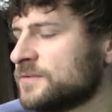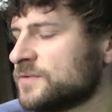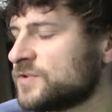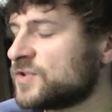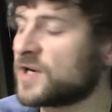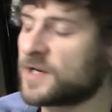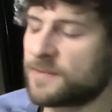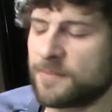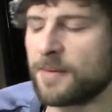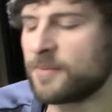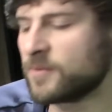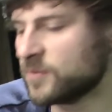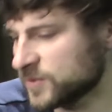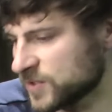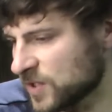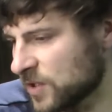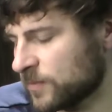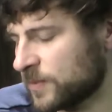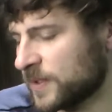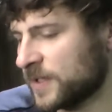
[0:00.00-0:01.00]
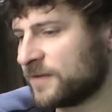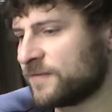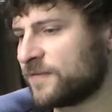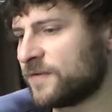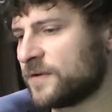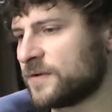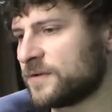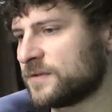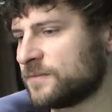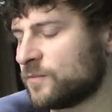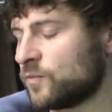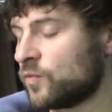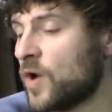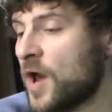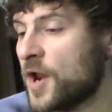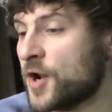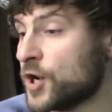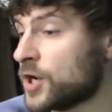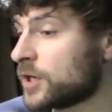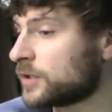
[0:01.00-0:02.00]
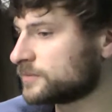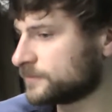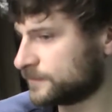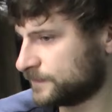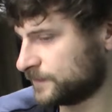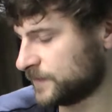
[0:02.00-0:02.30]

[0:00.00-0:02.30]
Snarky Puppy was opening for Rudder,